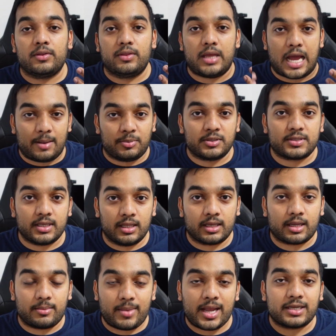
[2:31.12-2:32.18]
the Apple
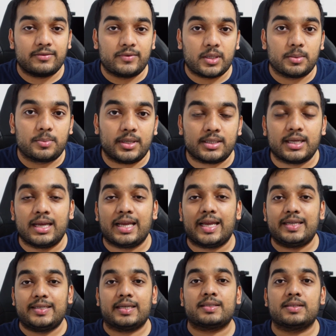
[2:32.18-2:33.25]
Silicon Mac development,
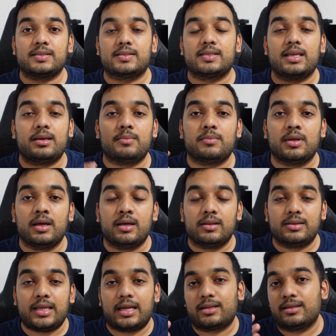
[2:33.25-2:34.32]
it doesn't seem
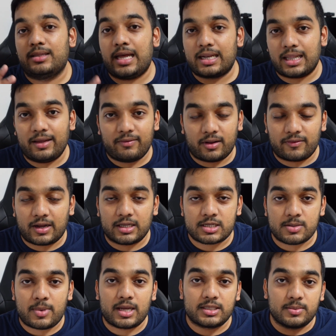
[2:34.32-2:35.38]
that that level of
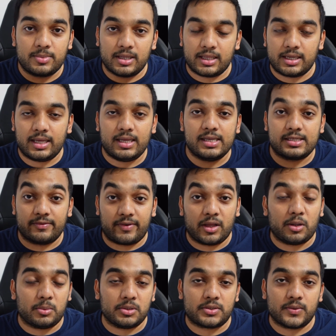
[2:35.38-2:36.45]
customizability is
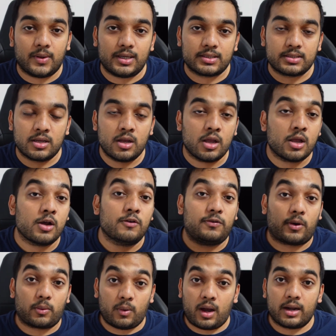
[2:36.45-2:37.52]
available to us.
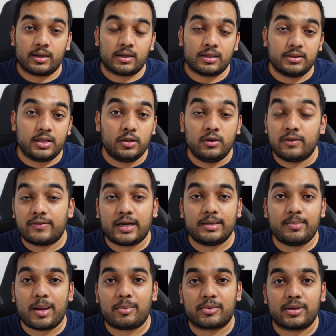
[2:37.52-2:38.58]
For one, the unified
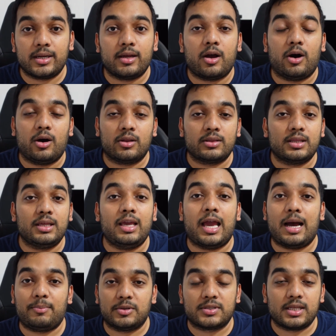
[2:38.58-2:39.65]
memory on the
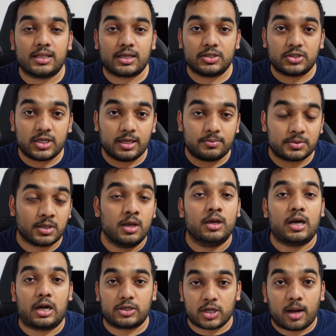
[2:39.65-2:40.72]
Apple Silicon chips
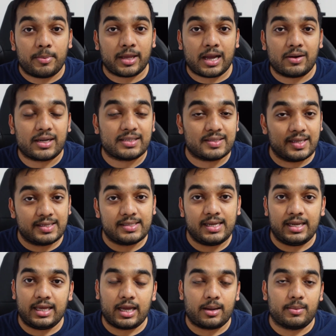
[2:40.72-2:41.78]
are topping out at
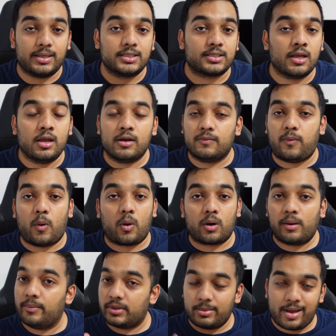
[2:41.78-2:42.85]
sixteen gigabytes
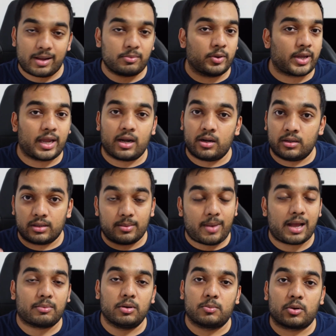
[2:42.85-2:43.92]
for the MacBook Air, the
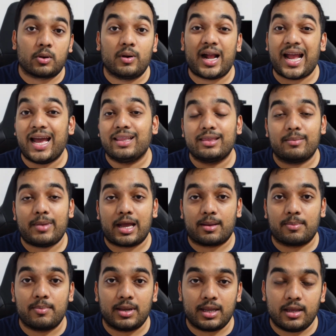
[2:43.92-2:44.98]
MacBook Pro, and the
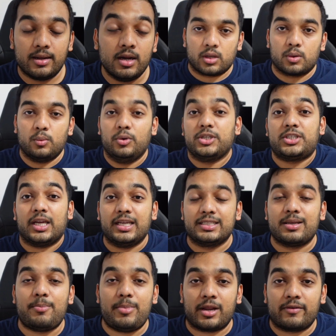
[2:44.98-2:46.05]
Mac Mini, which is
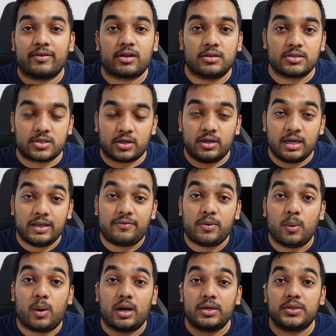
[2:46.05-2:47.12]
a bit of a concern if
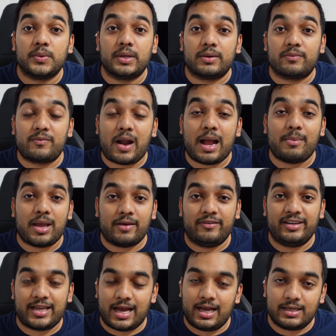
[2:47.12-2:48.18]
you are doing RAM-heavy
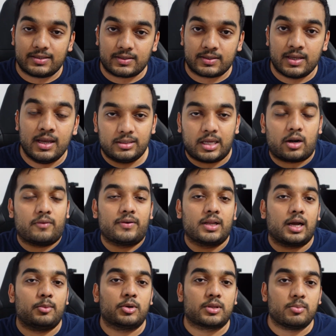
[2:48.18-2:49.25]
tasks that often
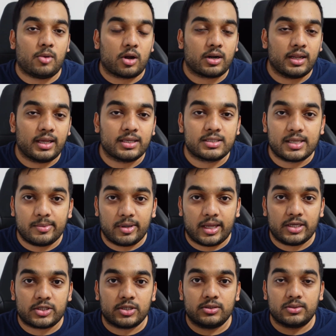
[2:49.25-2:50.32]
come with modeling,
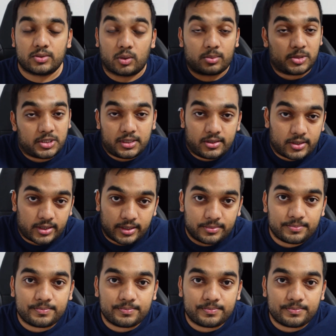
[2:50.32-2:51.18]
simulations, or machine learning.